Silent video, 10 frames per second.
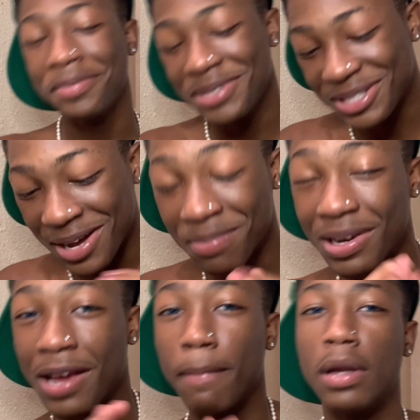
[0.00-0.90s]
Let me stop
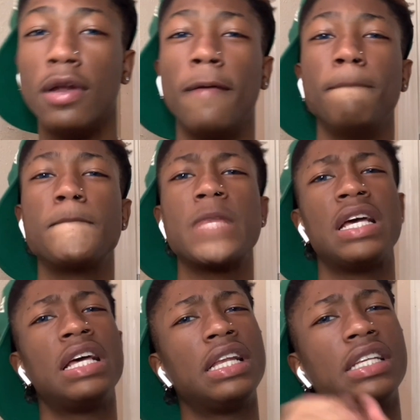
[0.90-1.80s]
playing, but look.
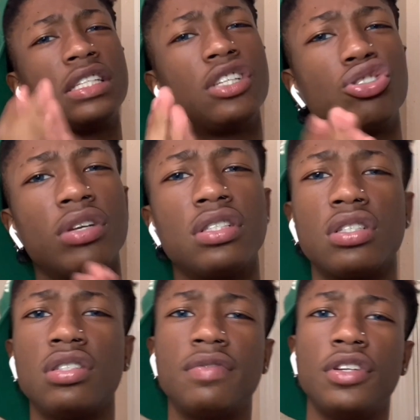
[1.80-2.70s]
Let's get straight into
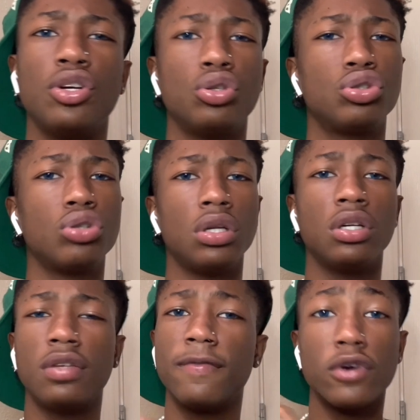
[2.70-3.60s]
the video. So look,
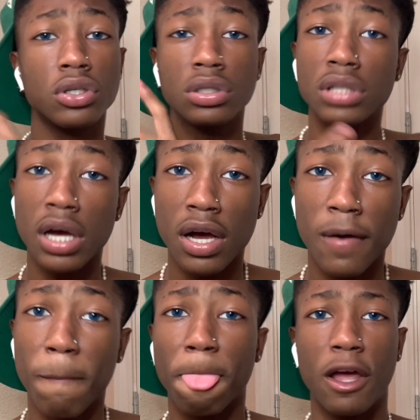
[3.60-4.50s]
the first
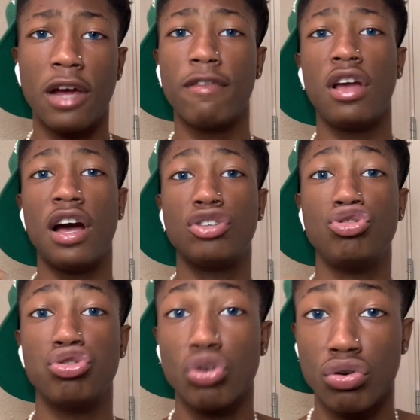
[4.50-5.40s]
time I ever got
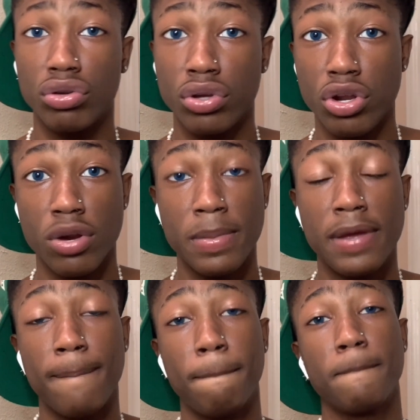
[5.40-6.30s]
drunk, you hear
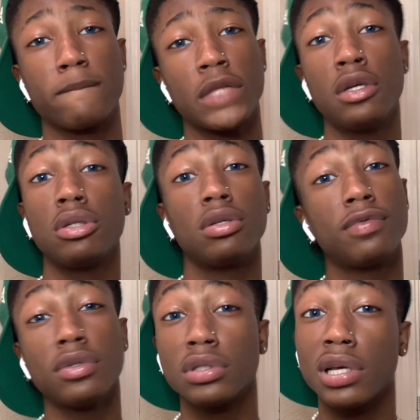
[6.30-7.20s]
me? The
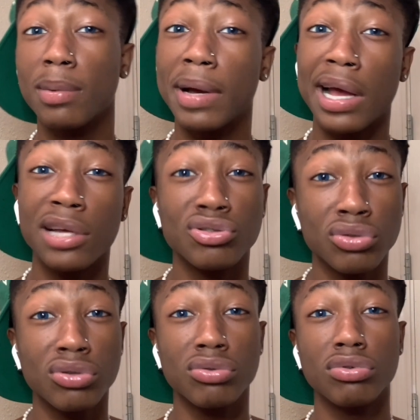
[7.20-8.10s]
first time I got
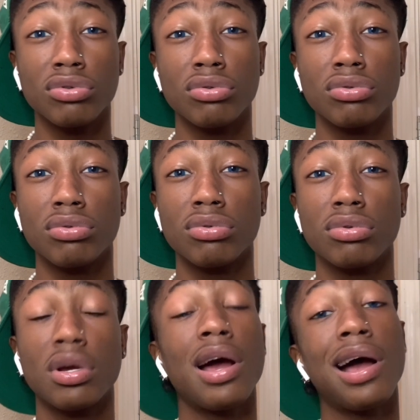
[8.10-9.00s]
drunk,
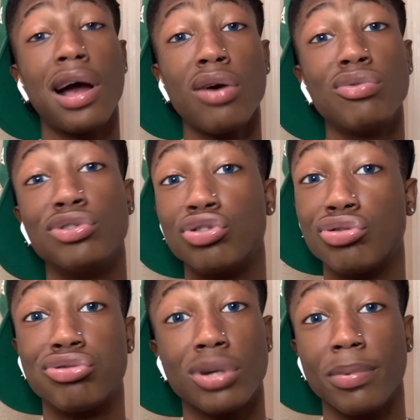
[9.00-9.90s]
I was
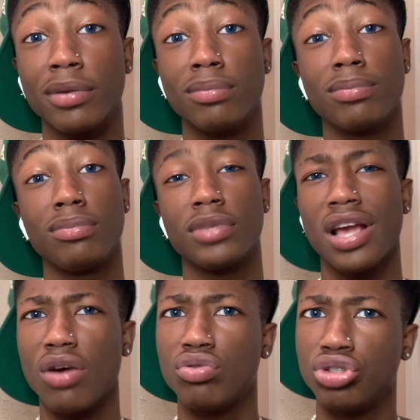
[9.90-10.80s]
tripping.
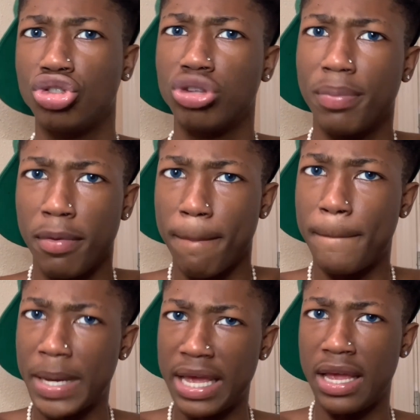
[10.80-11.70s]
I was tripping
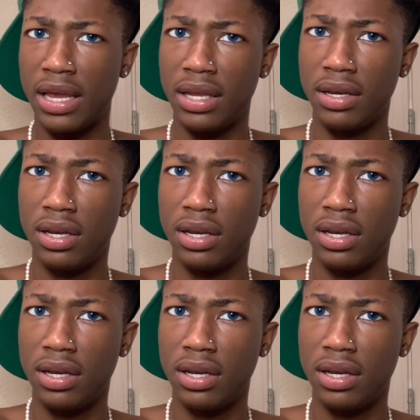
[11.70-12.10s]
bad.